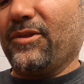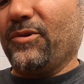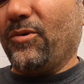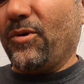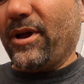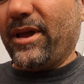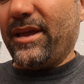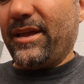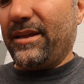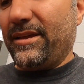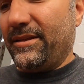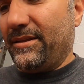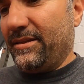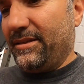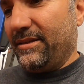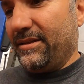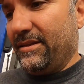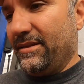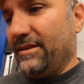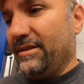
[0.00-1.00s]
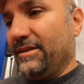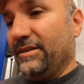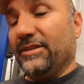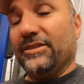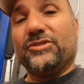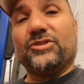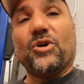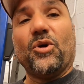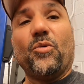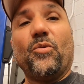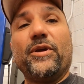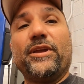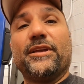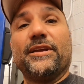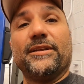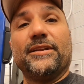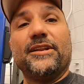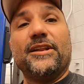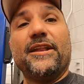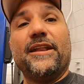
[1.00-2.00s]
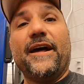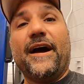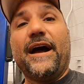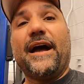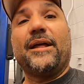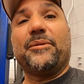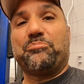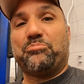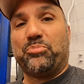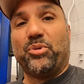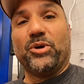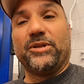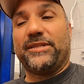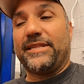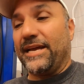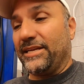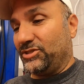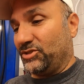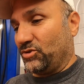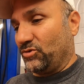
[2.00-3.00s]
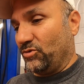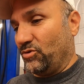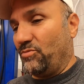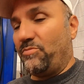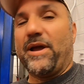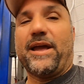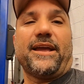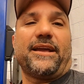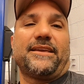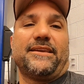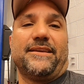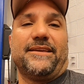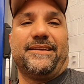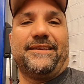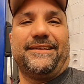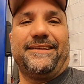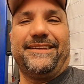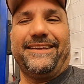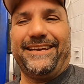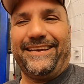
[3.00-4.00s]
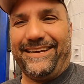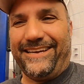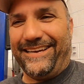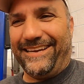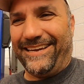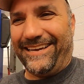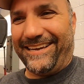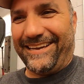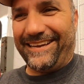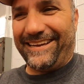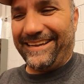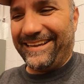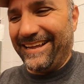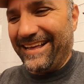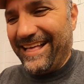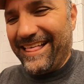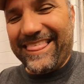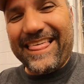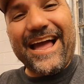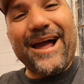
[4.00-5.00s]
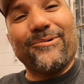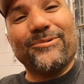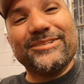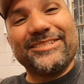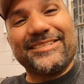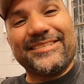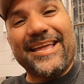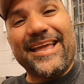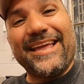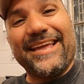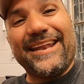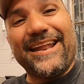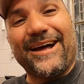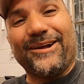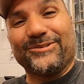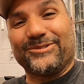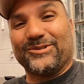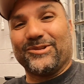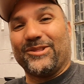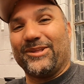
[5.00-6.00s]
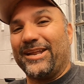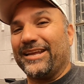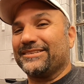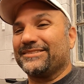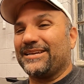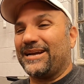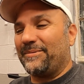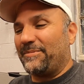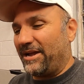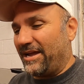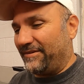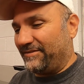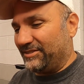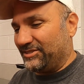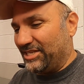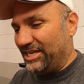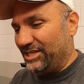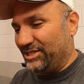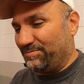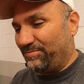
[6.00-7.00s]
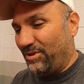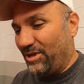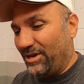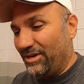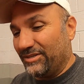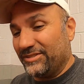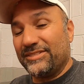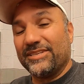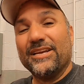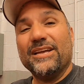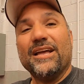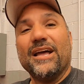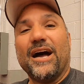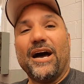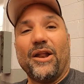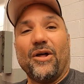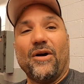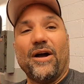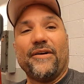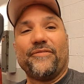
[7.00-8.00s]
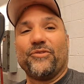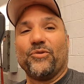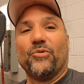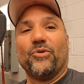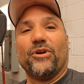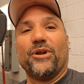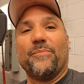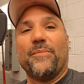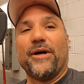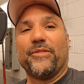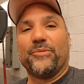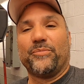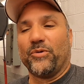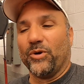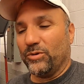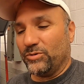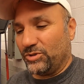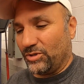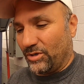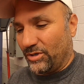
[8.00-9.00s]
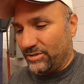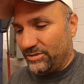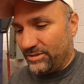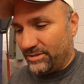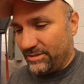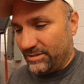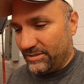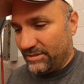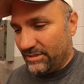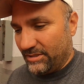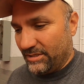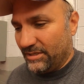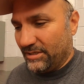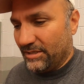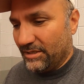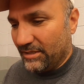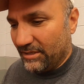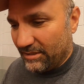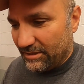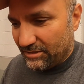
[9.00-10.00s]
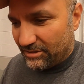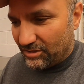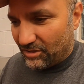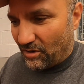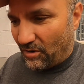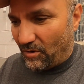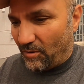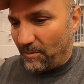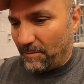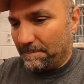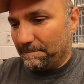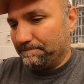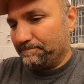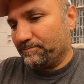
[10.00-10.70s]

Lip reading: of the way, so we cannot put that screw back in. That one's staying out. So the next time I have to change plugs, I don't have to worry about the Pro Charger. So